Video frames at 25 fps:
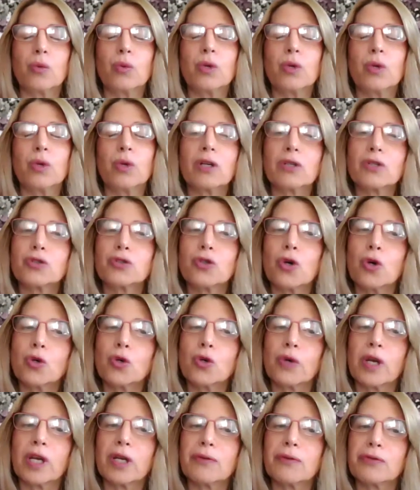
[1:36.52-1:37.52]
We are
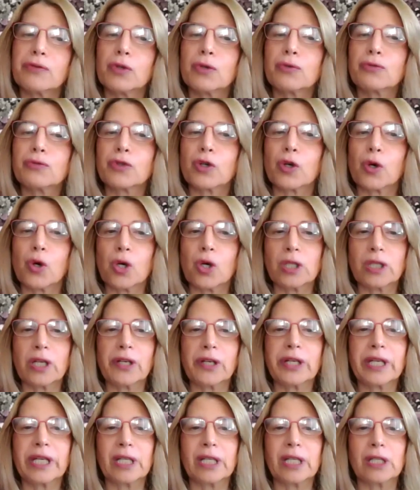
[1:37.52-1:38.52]
so grateful for all
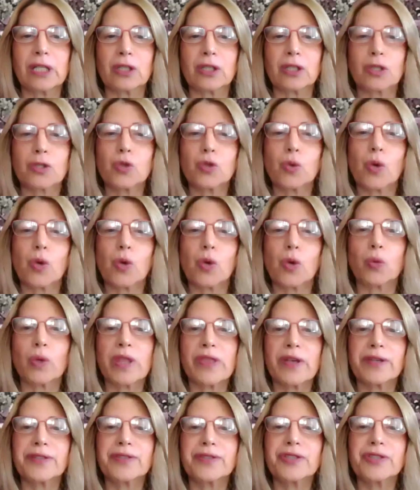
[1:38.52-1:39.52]
our healers who are
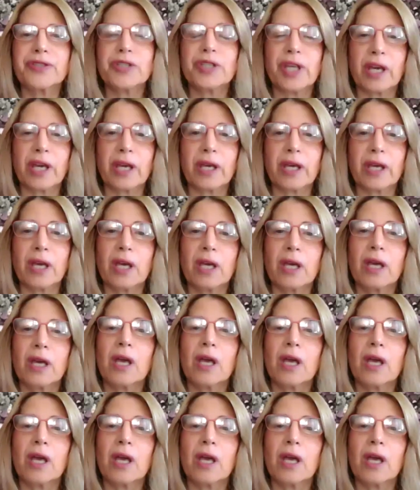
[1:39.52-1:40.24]
with us today